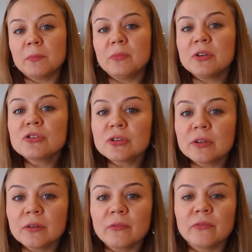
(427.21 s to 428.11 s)

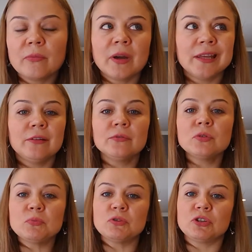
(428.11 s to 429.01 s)
mission of my
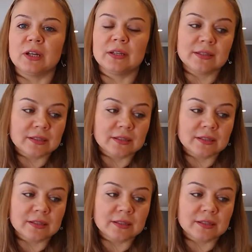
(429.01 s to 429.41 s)
YouTube channel,